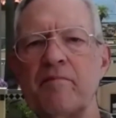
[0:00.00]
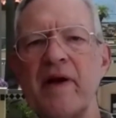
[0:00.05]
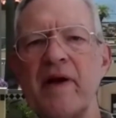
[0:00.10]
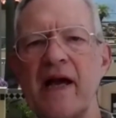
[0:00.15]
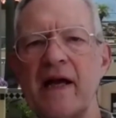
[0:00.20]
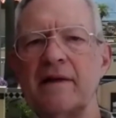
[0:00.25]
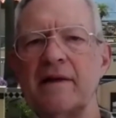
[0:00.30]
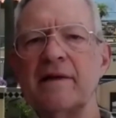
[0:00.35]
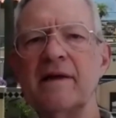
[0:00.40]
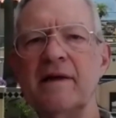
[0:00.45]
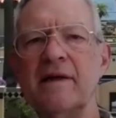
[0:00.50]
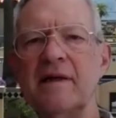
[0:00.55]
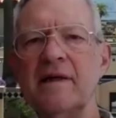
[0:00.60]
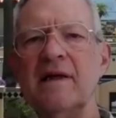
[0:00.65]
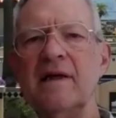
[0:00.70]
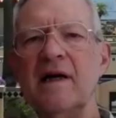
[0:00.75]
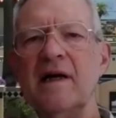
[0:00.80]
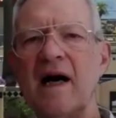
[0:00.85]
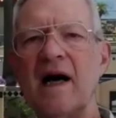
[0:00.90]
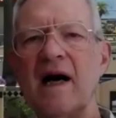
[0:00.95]
bet
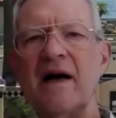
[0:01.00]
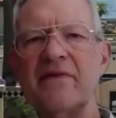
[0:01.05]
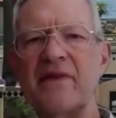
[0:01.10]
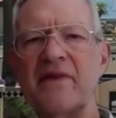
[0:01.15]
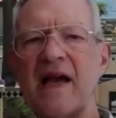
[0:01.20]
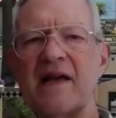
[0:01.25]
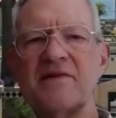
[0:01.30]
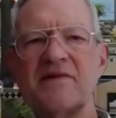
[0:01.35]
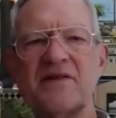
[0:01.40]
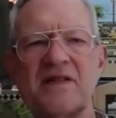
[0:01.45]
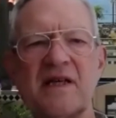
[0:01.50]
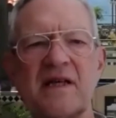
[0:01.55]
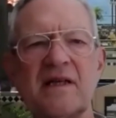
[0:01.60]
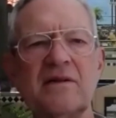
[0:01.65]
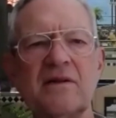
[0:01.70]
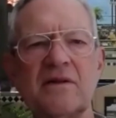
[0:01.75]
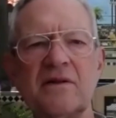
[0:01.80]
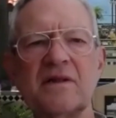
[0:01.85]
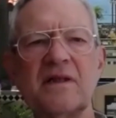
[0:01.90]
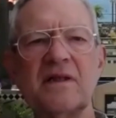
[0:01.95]
on that
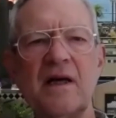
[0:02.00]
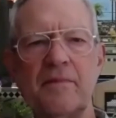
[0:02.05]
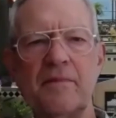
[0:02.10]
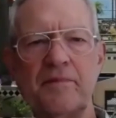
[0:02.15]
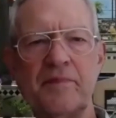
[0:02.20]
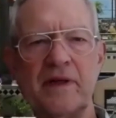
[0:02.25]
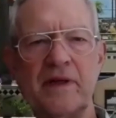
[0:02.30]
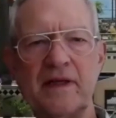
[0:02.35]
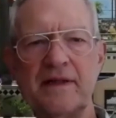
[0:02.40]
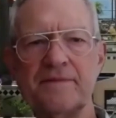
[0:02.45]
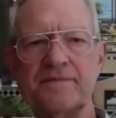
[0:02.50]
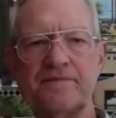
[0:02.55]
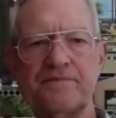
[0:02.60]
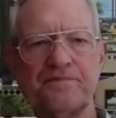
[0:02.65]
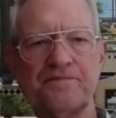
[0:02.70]
single company.